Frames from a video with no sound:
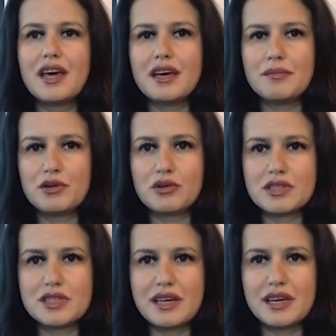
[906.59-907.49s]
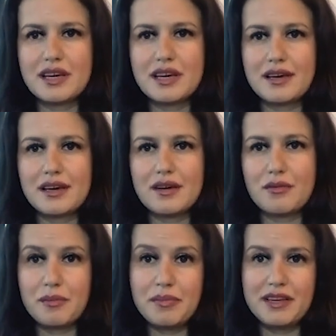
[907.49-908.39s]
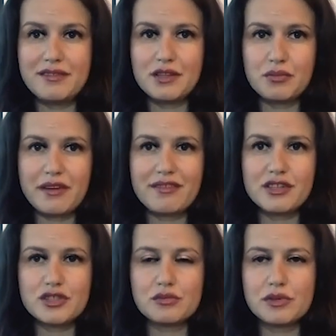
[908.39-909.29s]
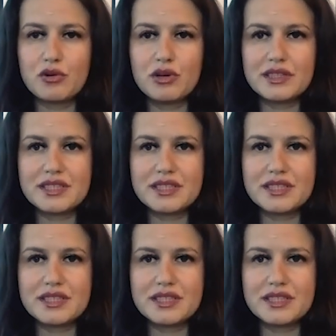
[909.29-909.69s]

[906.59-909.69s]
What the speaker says: because we believe that wave energy will go in the